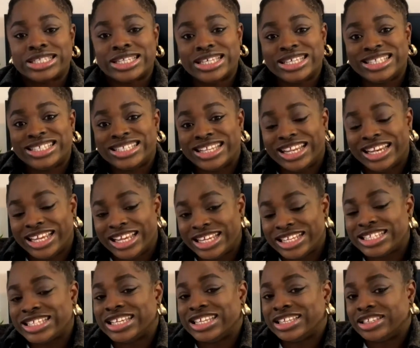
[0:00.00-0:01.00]
It's
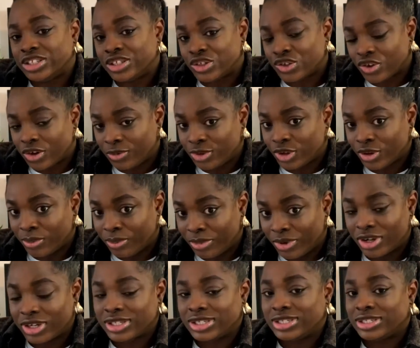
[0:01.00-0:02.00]
linked in the description
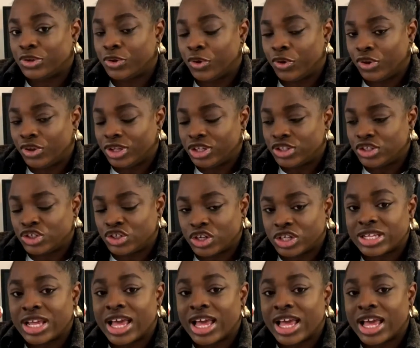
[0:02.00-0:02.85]
box, so you need to just